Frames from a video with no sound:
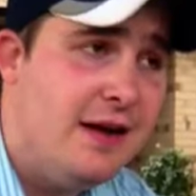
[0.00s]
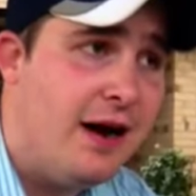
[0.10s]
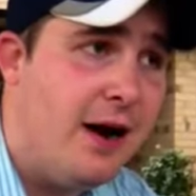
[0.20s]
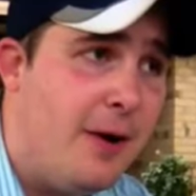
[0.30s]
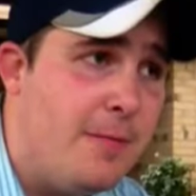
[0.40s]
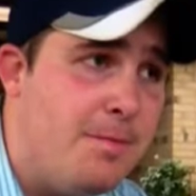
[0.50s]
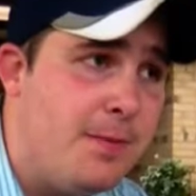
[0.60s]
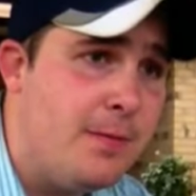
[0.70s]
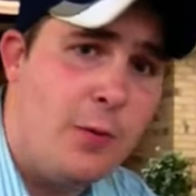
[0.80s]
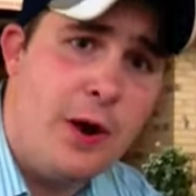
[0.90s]

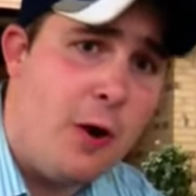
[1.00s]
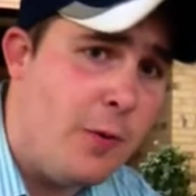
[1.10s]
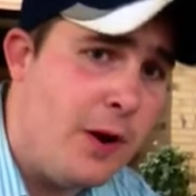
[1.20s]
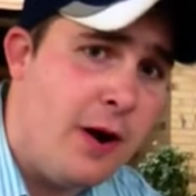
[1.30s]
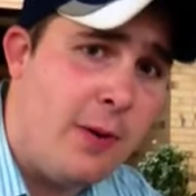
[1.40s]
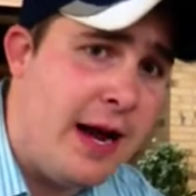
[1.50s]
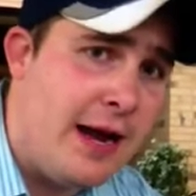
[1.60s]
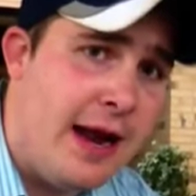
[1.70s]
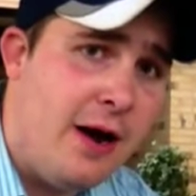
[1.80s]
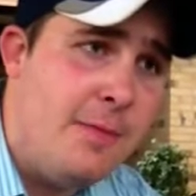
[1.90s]
But we are where we are right
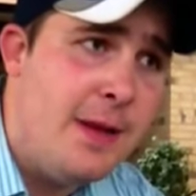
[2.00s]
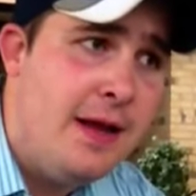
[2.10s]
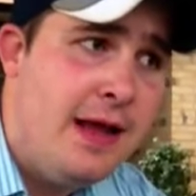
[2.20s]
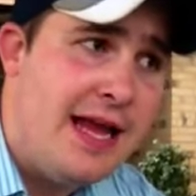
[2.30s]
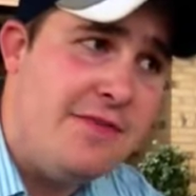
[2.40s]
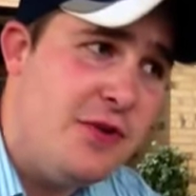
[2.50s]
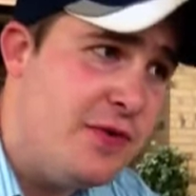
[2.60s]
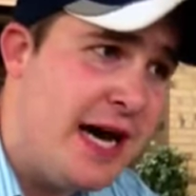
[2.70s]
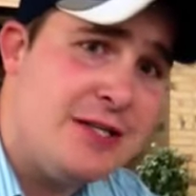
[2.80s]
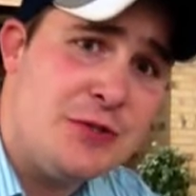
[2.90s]
now. And if you've
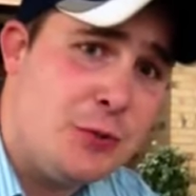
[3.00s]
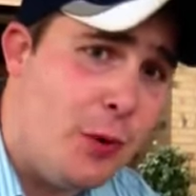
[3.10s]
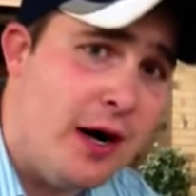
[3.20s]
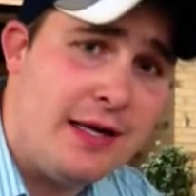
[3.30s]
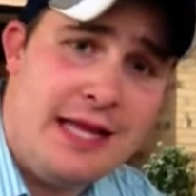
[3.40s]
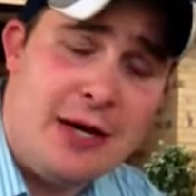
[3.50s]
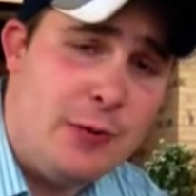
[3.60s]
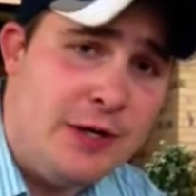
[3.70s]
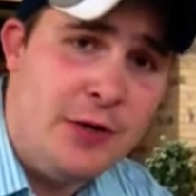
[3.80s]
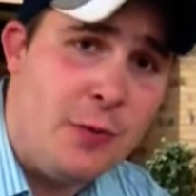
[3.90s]
got a squad like
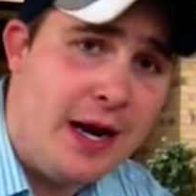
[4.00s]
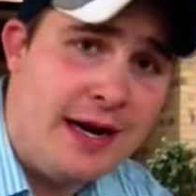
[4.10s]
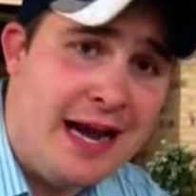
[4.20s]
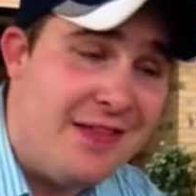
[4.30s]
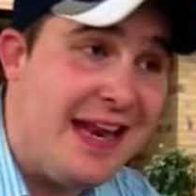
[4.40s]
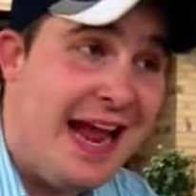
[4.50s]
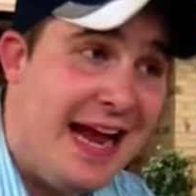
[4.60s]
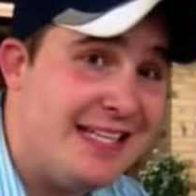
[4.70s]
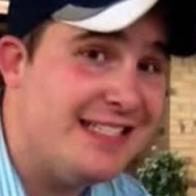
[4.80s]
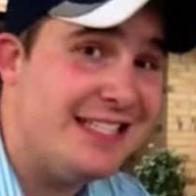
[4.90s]
we do right now that
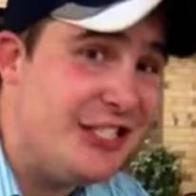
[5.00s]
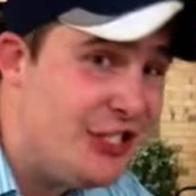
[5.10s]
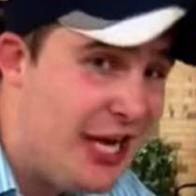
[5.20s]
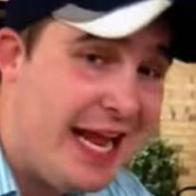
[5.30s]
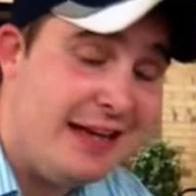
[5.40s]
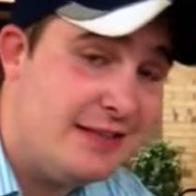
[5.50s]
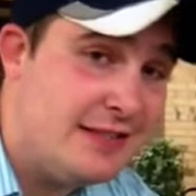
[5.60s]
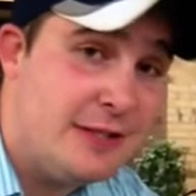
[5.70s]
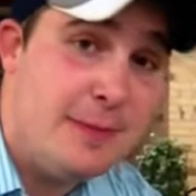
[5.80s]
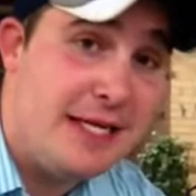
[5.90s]
has the chance
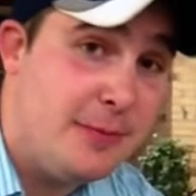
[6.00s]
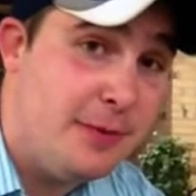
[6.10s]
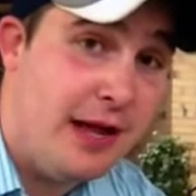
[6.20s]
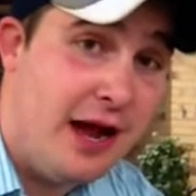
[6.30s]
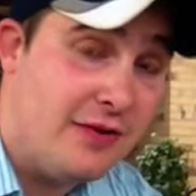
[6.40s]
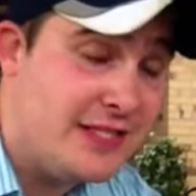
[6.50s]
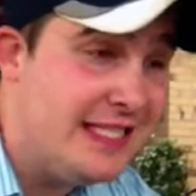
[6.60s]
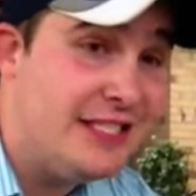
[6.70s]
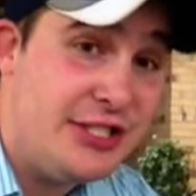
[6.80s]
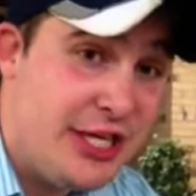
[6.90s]
to make the playoffs, and
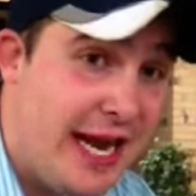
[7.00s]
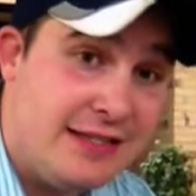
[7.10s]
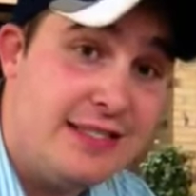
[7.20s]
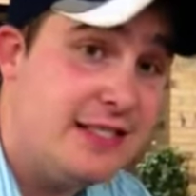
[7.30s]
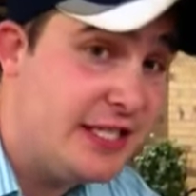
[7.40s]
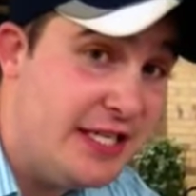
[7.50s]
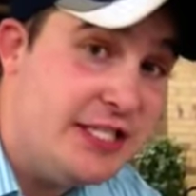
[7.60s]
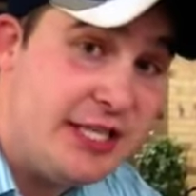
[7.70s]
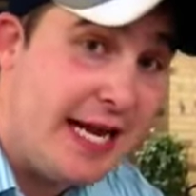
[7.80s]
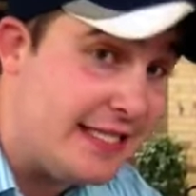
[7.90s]
it's a good
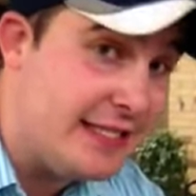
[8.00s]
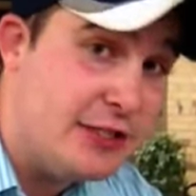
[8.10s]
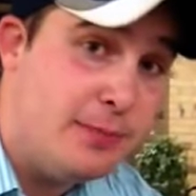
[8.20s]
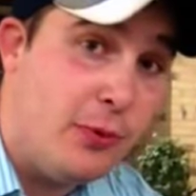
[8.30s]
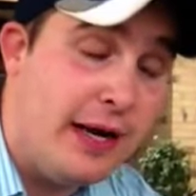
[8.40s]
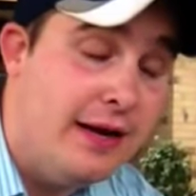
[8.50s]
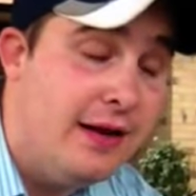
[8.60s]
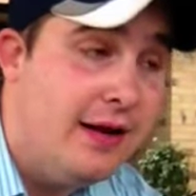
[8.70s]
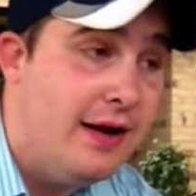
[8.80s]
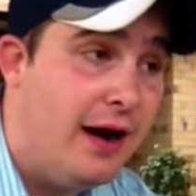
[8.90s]
chance at this point
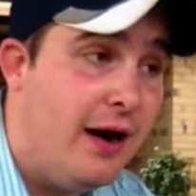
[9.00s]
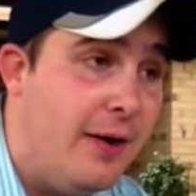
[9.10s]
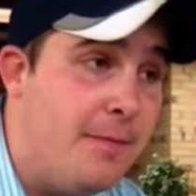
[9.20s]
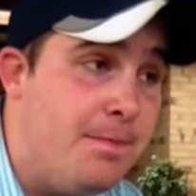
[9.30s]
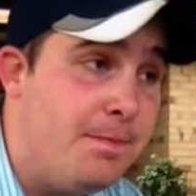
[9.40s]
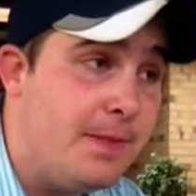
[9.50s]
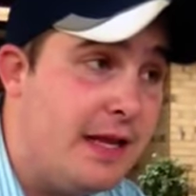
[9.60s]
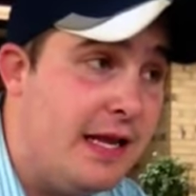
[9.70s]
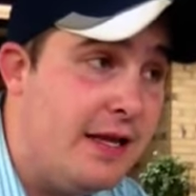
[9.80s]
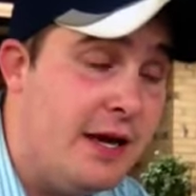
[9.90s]

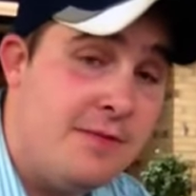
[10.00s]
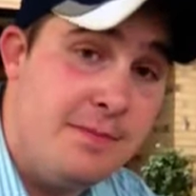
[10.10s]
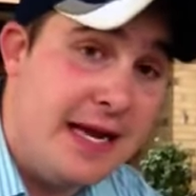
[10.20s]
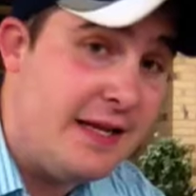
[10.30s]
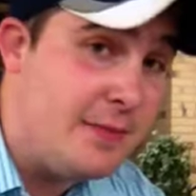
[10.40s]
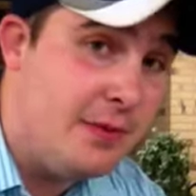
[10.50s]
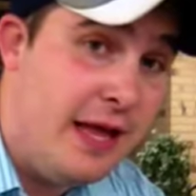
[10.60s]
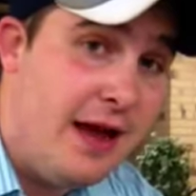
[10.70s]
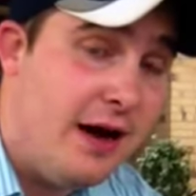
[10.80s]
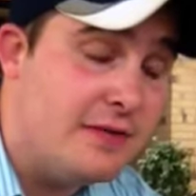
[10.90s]
of making the
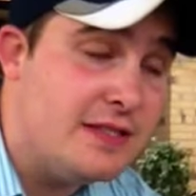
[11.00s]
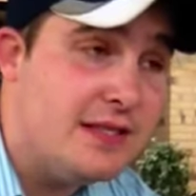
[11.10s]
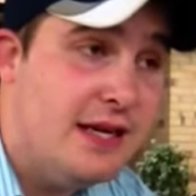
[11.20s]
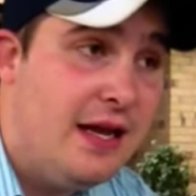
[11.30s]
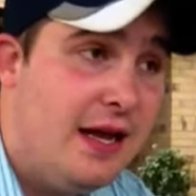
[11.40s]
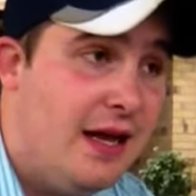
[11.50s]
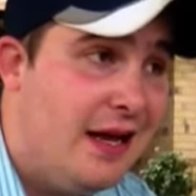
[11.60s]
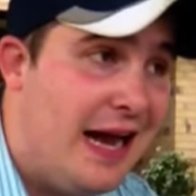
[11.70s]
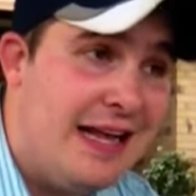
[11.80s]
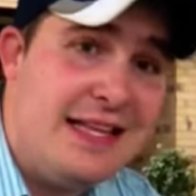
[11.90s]
playoffs,
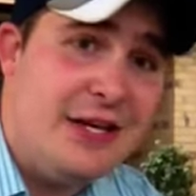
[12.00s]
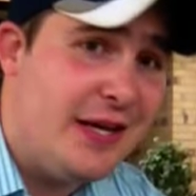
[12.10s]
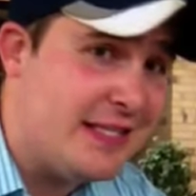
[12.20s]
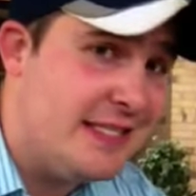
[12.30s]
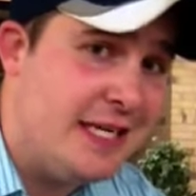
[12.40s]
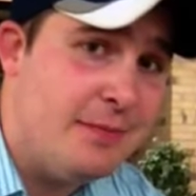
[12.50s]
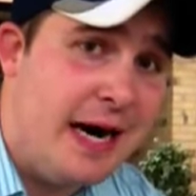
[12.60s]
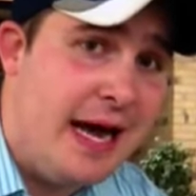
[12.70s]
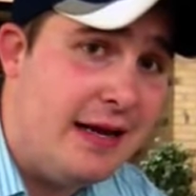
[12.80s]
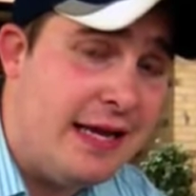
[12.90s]
I think you got to stick
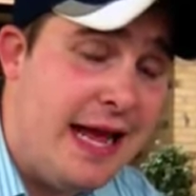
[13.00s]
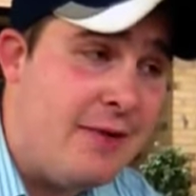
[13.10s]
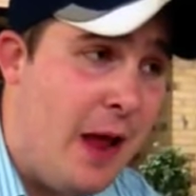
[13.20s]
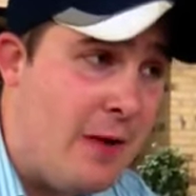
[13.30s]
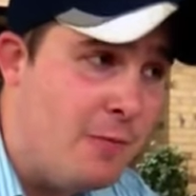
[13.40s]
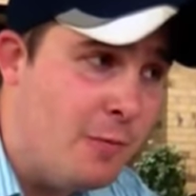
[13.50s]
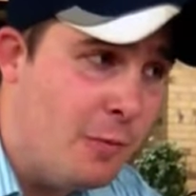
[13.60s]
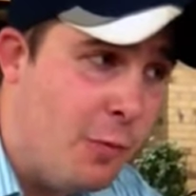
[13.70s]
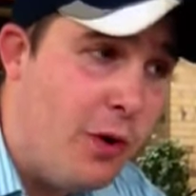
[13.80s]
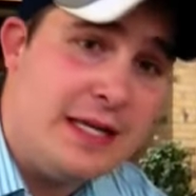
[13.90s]
by it and
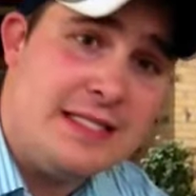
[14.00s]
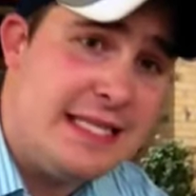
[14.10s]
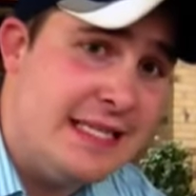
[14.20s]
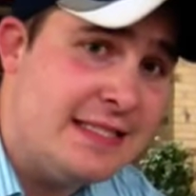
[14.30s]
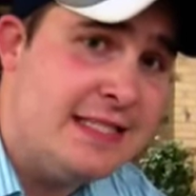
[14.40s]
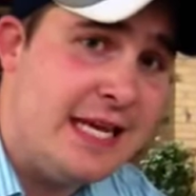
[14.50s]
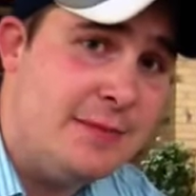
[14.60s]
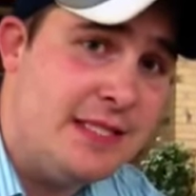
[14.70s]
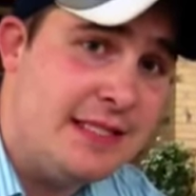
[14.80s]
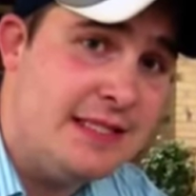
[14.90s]
want to see this team
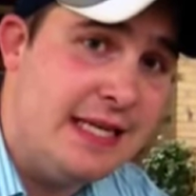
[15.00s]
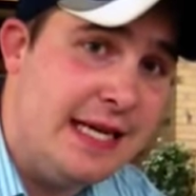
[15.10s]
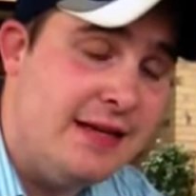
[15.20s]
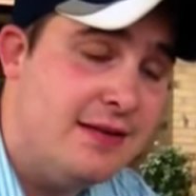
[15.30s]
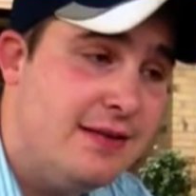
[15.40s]
succeed.